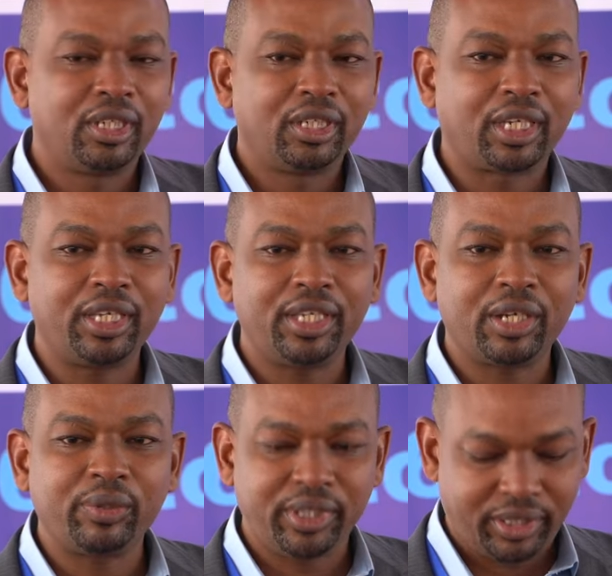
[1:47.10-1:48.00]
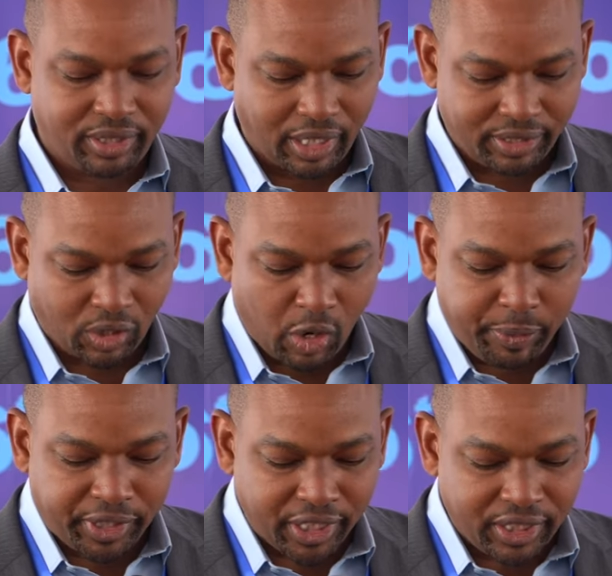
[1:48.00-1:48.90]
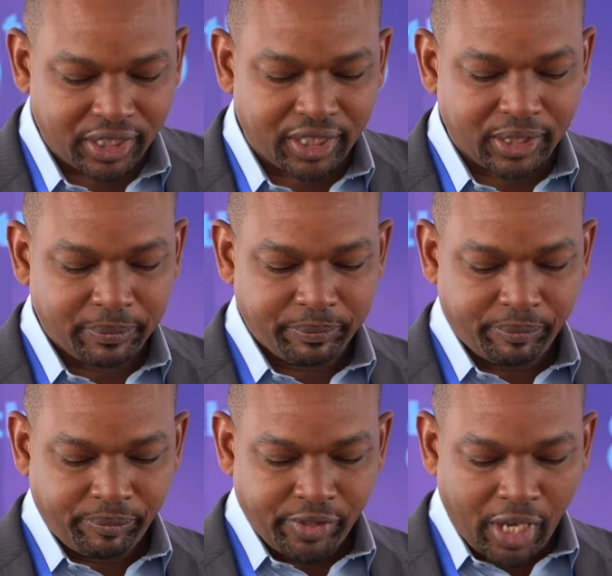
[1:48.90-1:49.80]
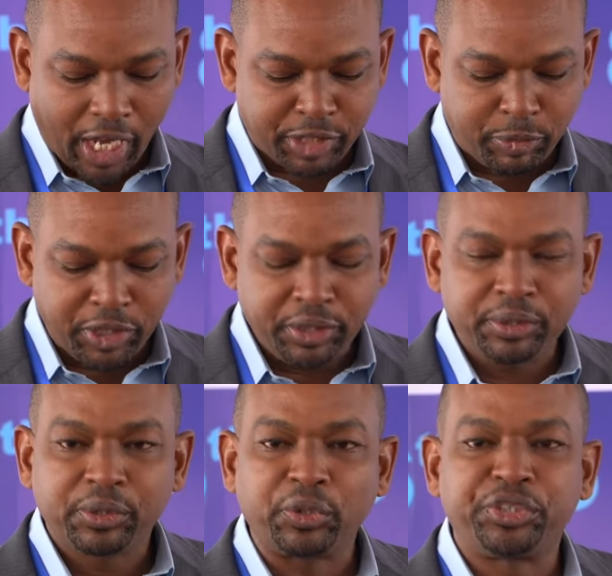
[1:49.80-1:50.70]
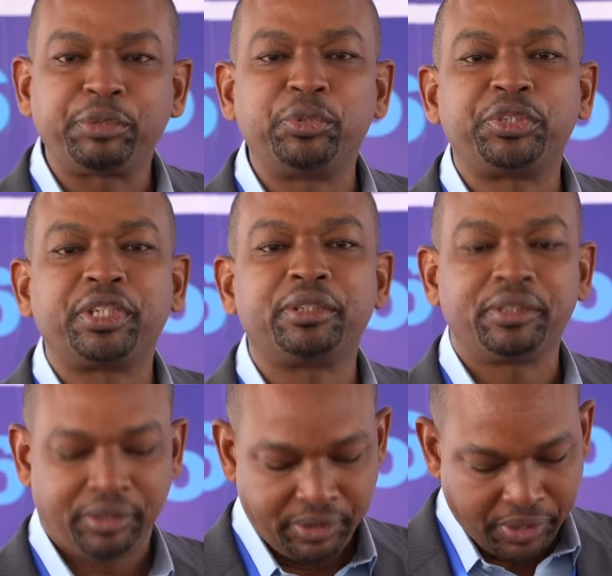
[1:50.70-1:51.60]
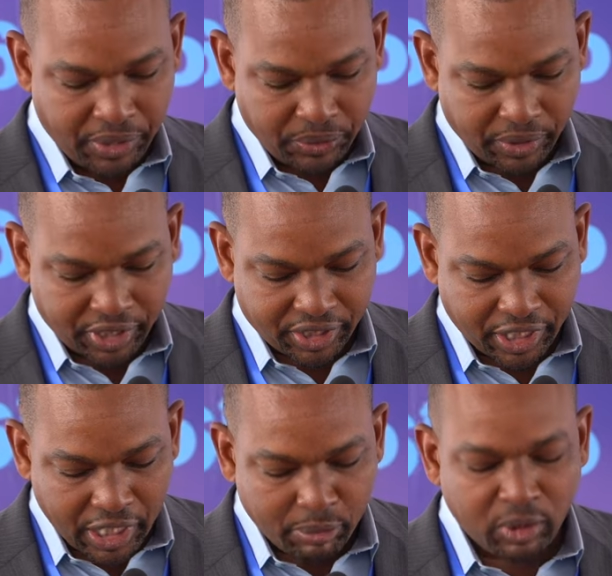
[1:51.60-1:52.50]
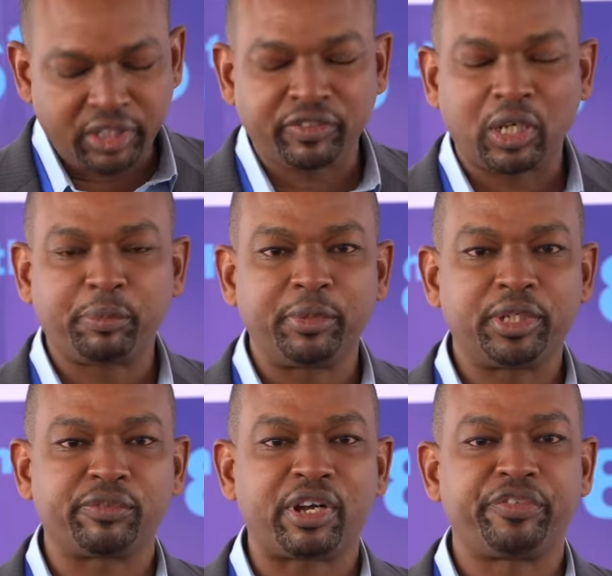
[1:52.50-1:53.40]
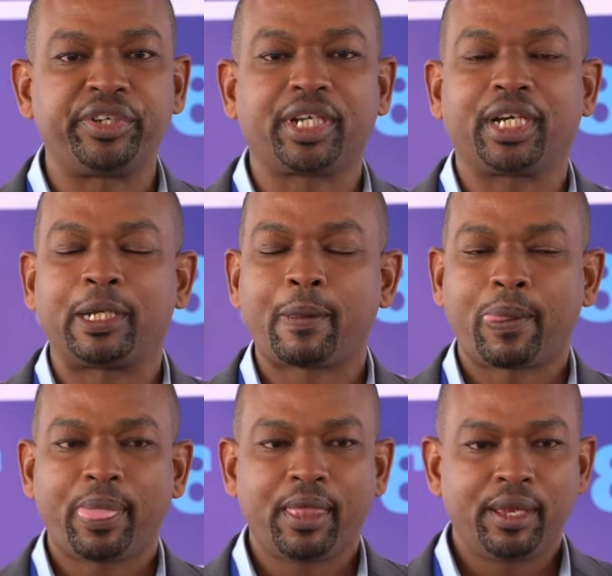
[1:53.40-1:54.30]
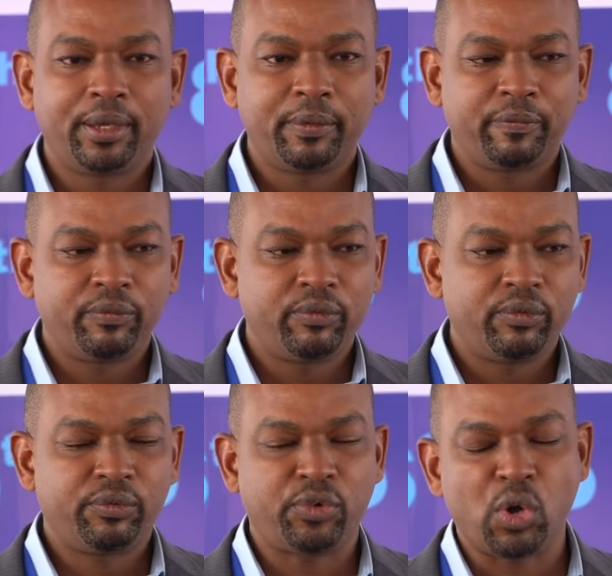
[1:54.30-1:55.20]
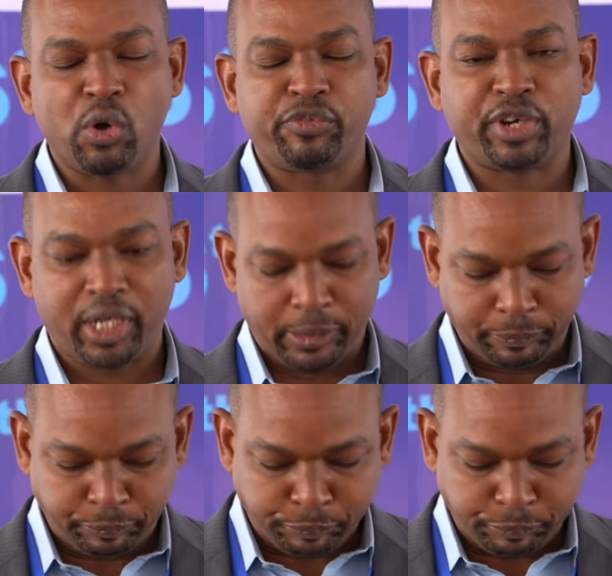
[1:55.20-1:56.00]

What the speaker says: Kenya Airways as a corporate entity has been contributed to the sustainable development of Africa for over